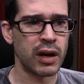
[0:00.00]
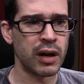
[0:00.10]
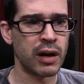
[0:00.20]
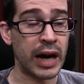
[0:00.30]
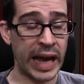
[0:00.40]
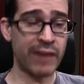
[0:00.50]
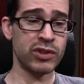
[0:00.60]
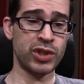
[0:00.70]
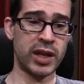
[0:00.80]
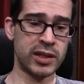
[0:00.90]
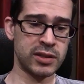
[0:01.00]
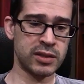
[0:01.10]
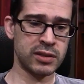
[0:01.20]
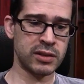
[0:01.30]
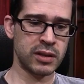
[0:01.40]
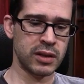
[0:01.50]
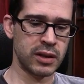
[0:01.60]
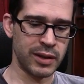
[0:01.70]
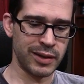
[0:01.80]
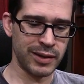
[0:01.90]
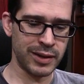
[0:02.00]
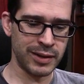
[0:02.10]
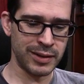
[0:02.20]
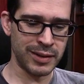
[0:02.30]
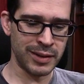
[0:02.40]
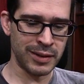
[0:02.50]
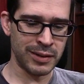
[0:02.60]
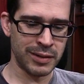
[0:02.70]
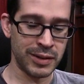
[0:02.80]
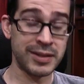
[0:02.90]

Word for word: Uh, I have a chance uh, in uh,